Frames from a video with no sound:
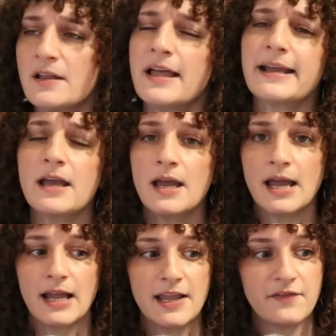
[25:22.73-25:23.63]
Like,
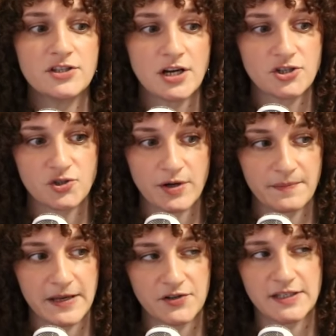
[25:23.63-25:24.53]
even Dr. Jordan
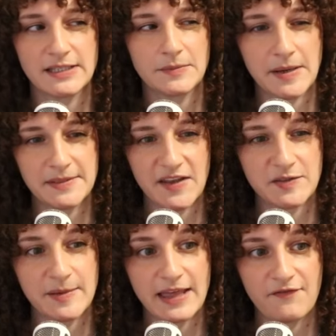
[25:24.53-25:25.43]
Peterson sometimes
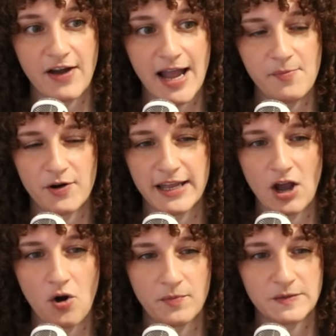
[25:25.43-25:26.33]
gives me that vibe where he
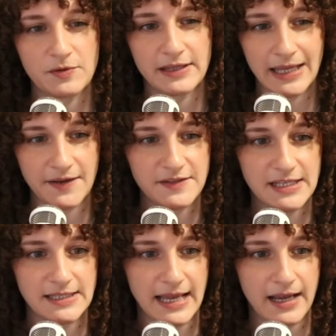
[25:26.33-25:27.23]
almost believes
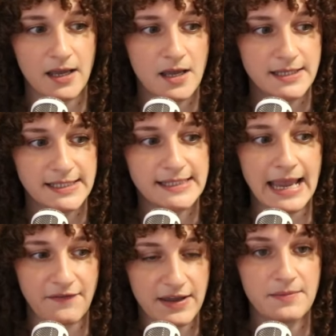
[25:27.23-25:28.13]
he's like
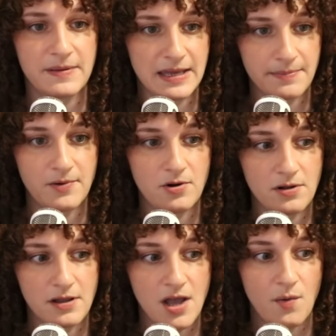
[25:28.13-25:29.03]
saving
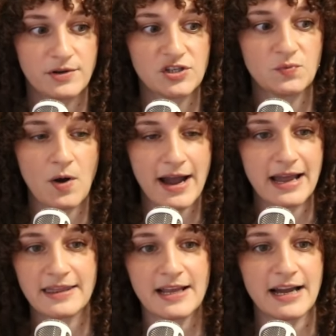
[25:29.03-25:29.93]
people, which is why
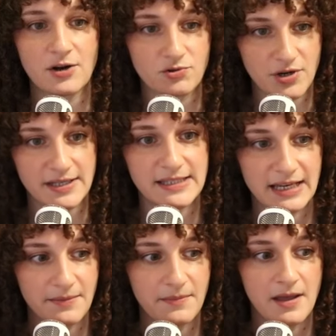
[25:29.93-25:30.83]
I think I don't trust
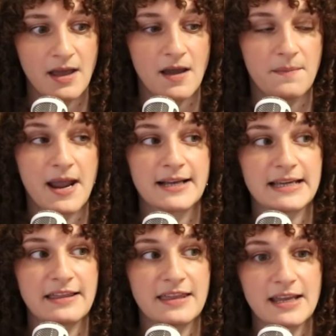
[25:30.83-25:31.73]
him, because
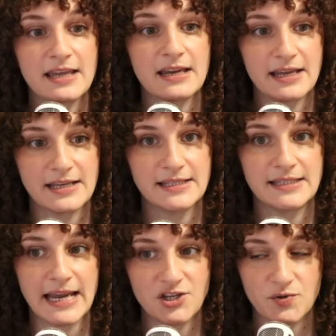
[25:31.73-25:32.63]
I think it is
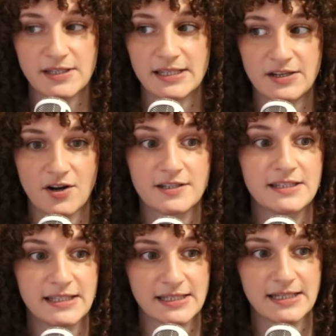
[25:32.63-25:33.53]
dangerously
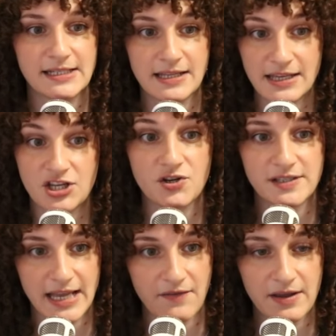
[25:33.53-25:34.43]
narcissistic to think you're
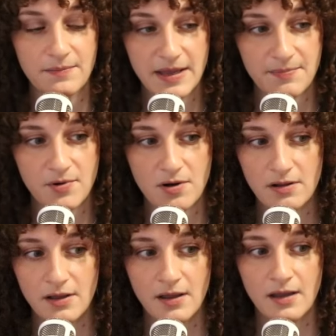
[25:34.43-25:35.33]
saving
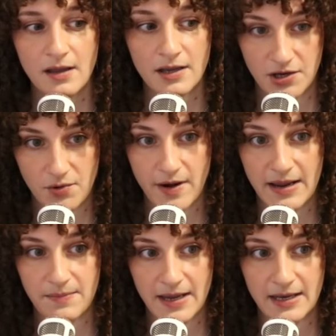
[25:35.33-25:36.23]
people. You know what
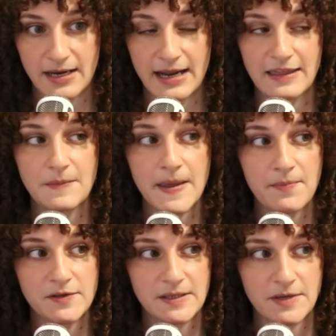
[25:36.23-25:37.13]
I mean? And I think
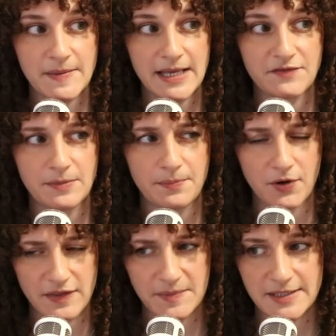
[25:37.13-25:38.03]
people sometimes have to
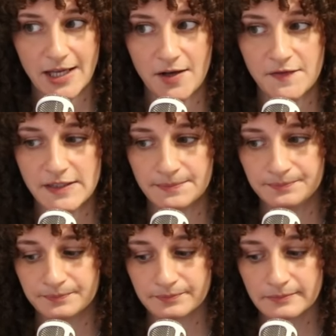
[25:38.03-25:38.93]
put themselves
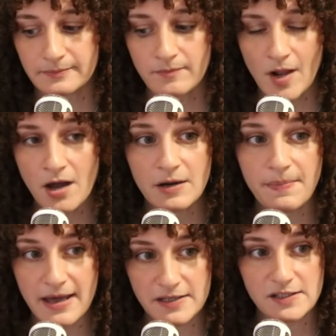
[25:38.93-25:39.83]
on a
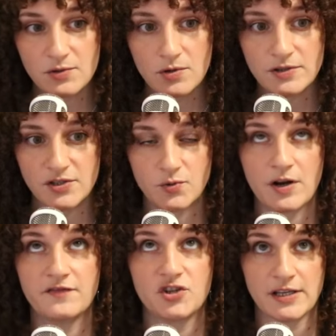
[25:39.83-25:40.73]
pedestal to sort
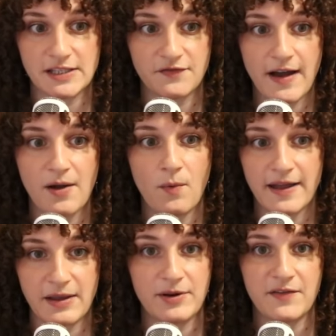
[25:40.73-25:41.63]
of justify
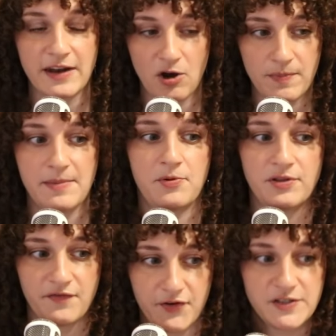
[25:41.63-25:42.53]
why they would even help people in
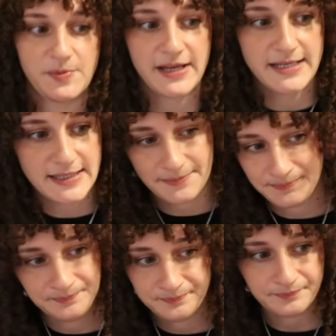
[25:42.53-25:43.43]
the first place.
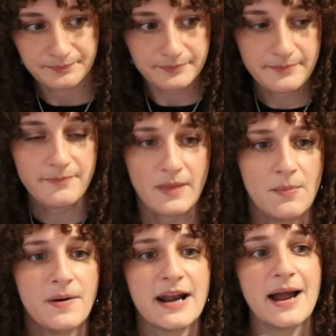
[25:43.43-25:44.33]

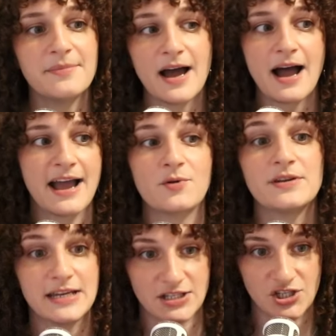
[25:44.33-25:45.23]
But I
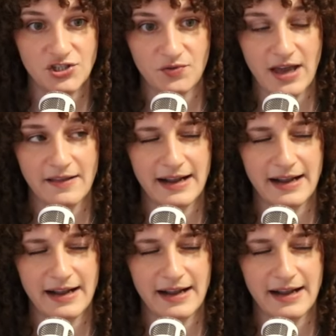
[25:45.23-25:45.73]
don't need to do that.